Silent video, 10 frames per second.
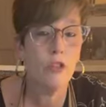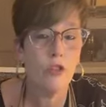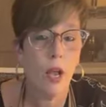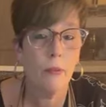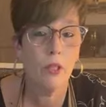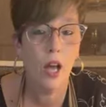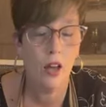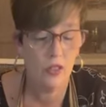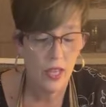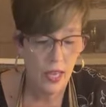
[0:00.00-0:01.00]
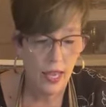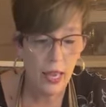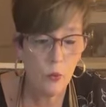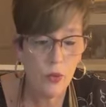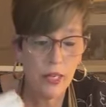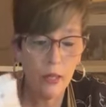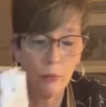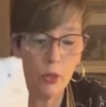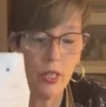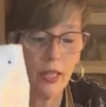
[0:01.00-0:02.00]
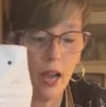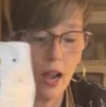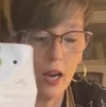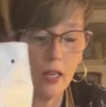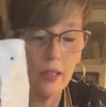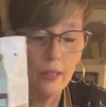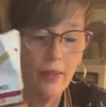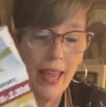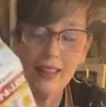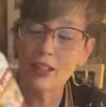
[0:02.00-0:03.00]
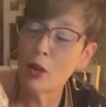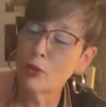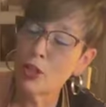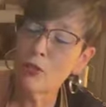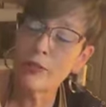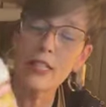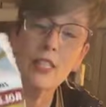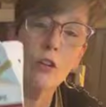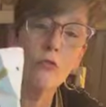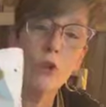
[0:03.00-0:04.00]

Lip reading: Belle drop cloth, and we're going to put our Hello Teresa